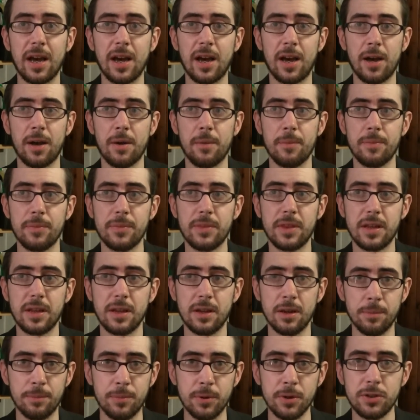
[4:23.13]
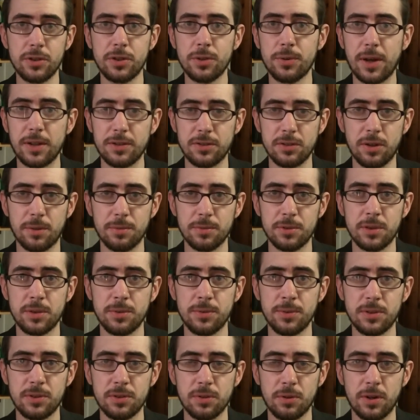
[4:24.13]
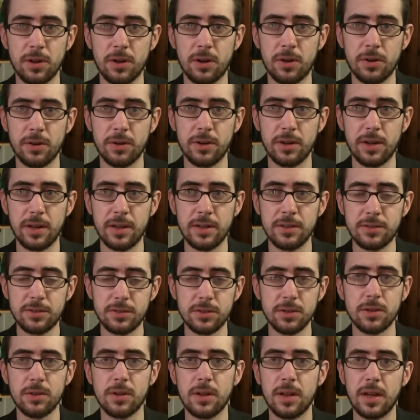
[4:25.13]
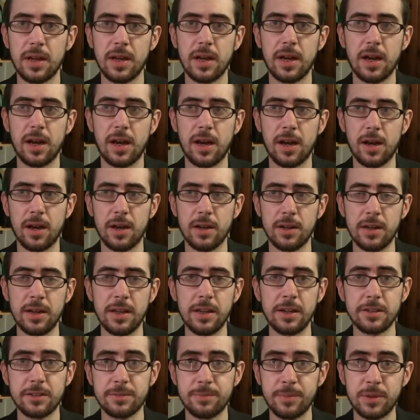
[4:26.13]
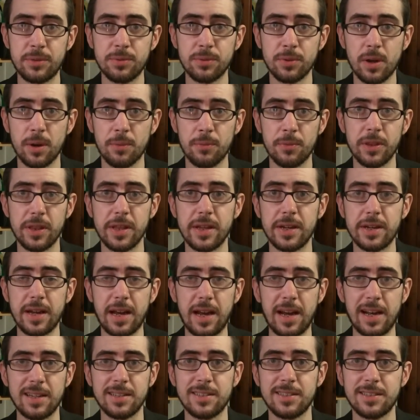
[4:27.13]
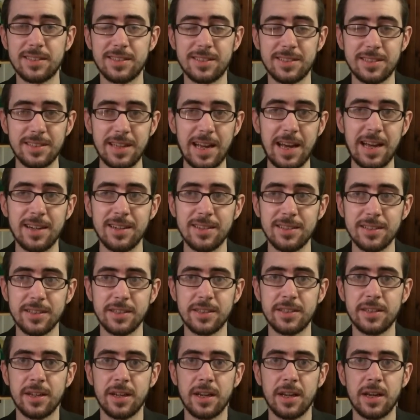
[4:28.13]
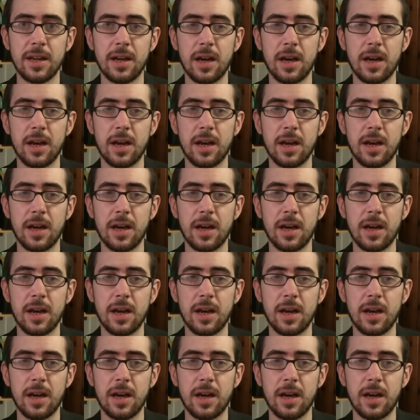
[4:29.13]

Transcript: Ubuntu has an option to install it on install. Linux Mint will come with it as standard.